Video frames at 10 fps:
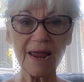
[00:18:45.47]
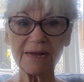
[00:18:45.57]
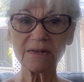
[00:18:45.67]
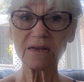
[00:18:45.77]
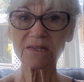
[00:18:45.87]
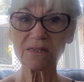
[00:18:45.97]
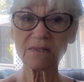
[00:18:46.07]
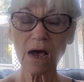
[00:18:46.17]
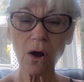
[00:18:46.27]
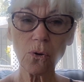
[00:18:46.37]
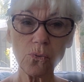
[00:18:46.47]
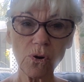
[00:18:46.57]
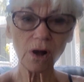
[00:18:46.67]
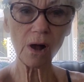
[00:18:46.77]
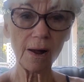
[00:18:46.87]
And
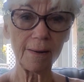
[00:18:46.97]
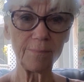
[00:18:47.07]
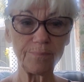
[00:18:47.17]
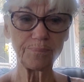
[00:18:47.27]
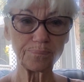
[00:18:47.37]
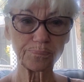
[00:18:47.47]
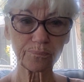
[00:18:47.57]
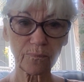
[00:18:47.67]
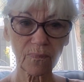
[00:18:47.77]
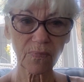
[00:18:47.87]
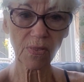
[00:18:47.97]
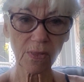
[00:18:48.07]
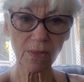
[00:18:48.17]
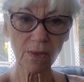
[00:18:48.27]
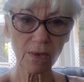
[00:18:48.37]
so, um,
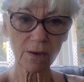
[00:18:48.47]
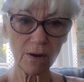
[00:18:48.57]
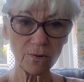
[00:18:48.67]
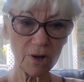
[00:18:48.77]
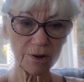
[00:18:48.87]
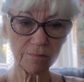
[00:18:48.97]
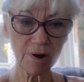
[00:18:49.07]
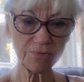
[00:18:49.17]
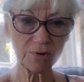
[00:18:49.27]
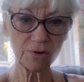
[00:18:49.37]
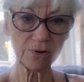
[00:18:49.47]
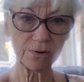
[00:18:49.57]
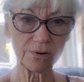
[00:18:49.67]
okay, right there.